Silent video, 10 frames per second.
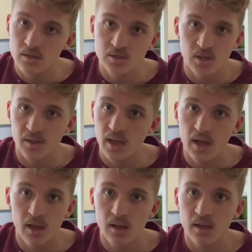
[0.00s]
Just like
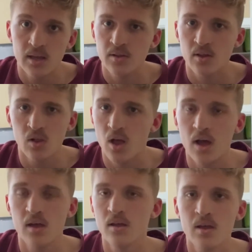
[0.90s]
that. He does that a lot.
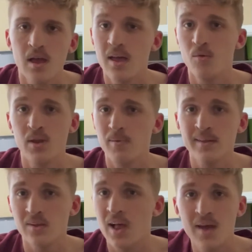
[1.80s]
When he plays
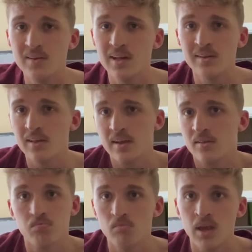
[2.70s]
it live, he does it like
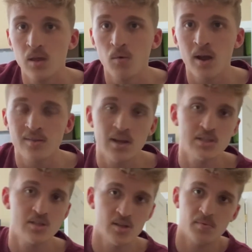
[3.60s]
just anywhere. It's not
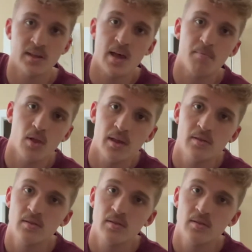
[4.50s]
just a set place.